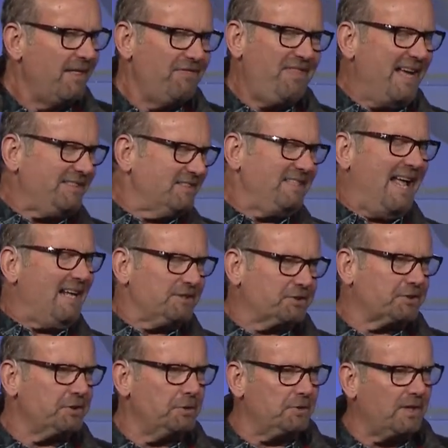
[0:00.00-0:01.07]
That's not
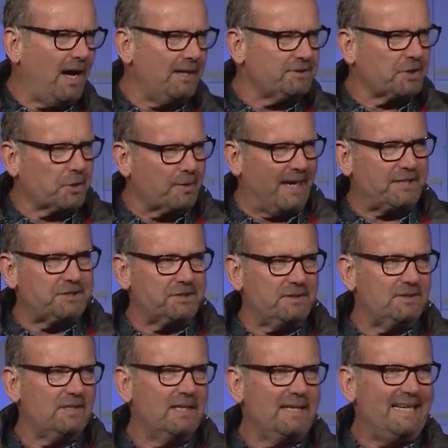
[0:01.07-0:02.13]
true. God's
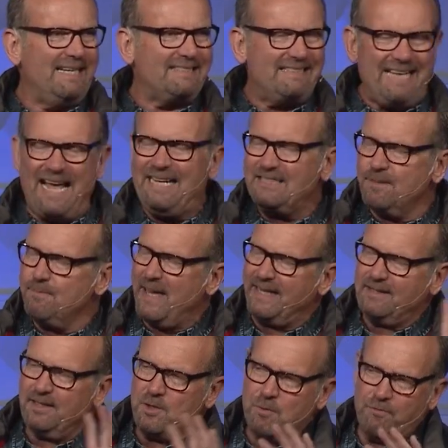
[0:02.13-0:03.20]
correction is not to make
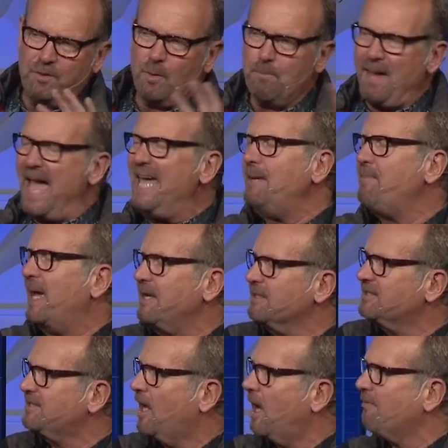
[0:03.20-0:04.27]
you feel bad about
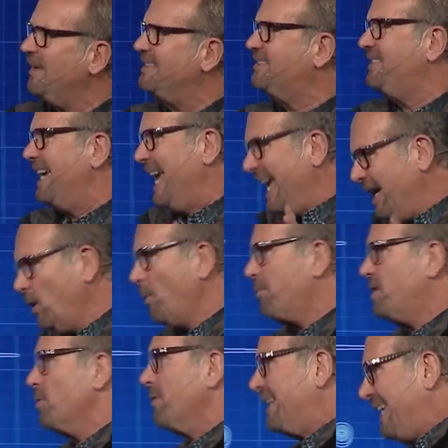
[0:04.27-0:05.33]
yourself, it's to
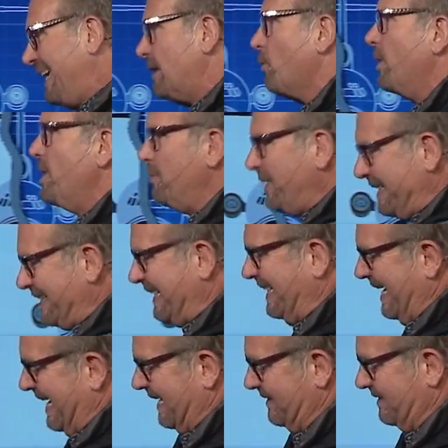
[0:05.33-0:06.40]
help you get where you need to
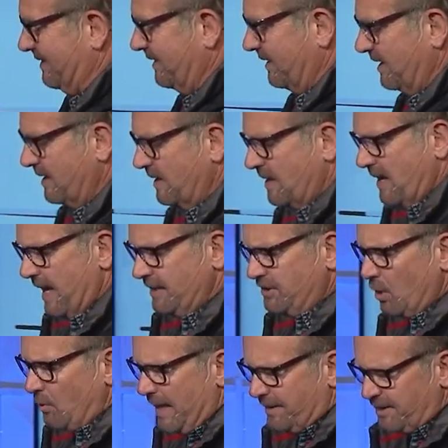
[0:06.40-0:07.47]
get. And
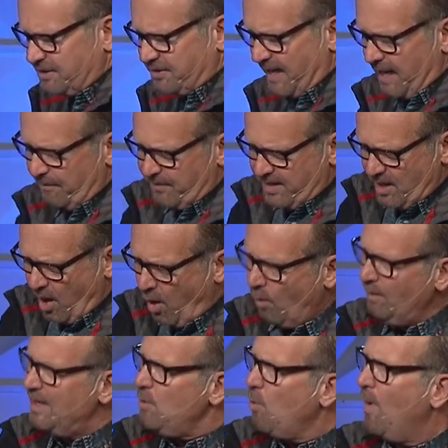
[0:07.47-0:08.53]
so write this down. The
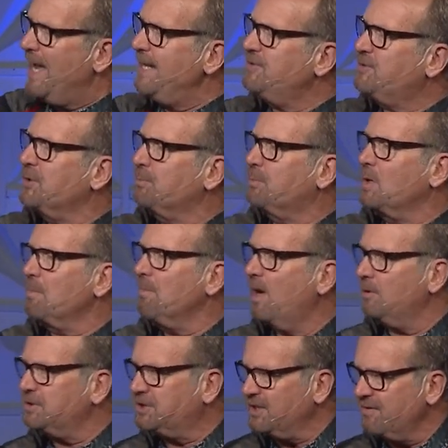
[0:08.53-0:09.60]
only way to
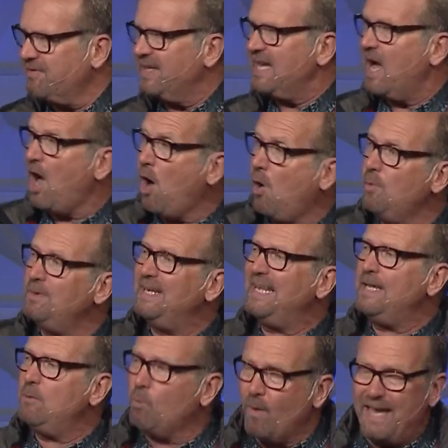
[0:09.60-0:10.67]
promotion, the
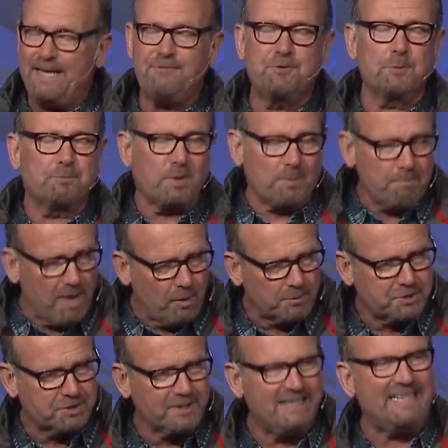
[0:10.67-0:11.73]
only way to
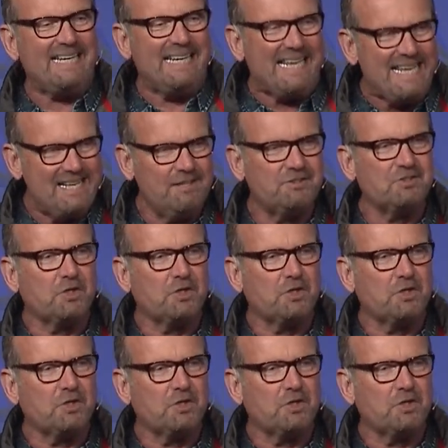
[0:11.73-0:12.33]
promotion is